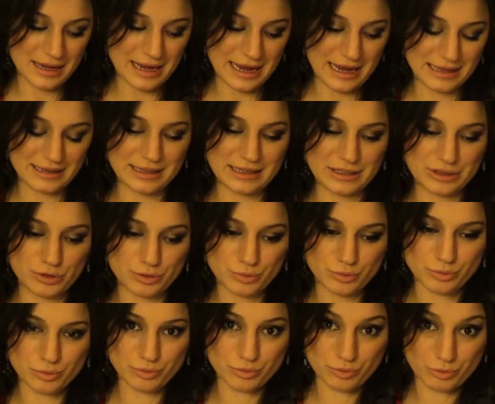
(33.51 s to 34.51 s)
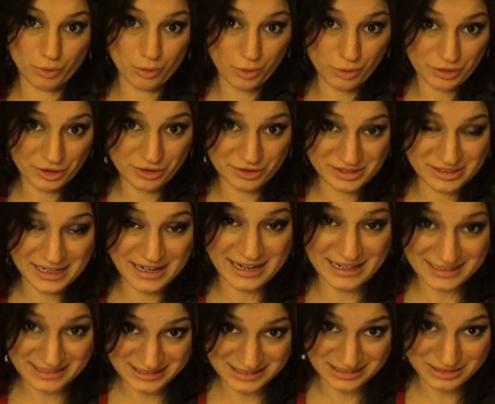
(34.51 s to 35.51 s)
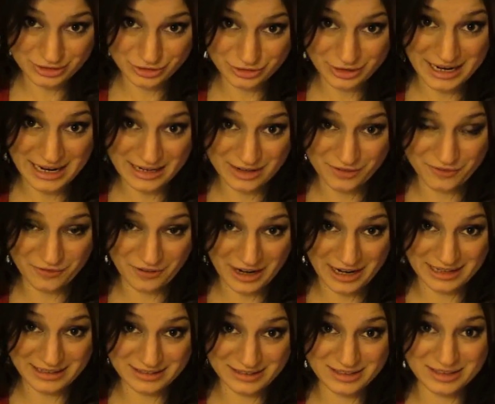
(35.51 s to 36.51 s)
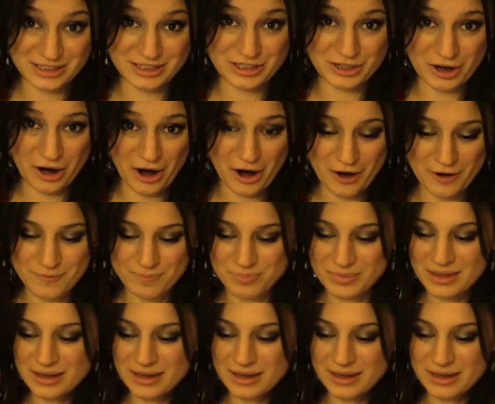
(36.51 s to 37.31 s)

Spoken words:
and then you roll your dice to try to find the cure.